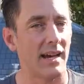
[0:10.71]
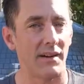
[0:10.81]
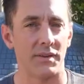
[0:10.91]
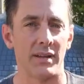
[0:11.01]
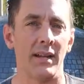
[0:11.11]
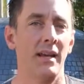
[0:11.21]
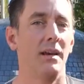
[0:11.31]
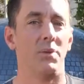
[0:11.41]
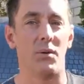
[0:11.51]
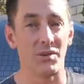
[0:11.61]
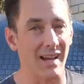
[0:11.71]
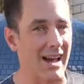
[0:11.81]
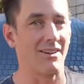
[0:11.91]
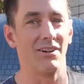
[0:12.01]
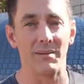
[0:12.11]
oven, but we're
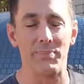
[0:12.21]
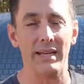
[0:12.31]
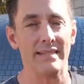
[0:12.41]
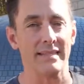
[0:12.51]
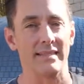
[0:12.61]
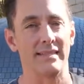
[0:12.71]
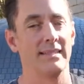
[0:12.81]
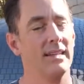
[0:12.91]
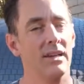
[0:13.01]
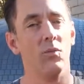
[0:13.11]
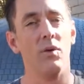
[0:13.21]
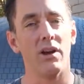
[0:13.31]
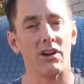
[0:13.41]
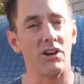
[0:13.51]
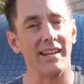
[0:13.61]
not cooking pizzas. We
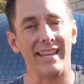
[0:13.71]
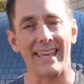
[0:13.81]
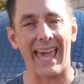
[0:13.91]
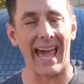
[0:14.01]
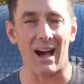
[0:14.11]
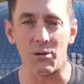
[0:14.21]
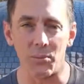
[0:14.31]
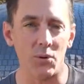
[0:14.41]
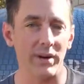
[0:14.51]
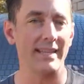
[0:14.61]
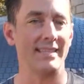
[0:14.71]
are cooking cowboy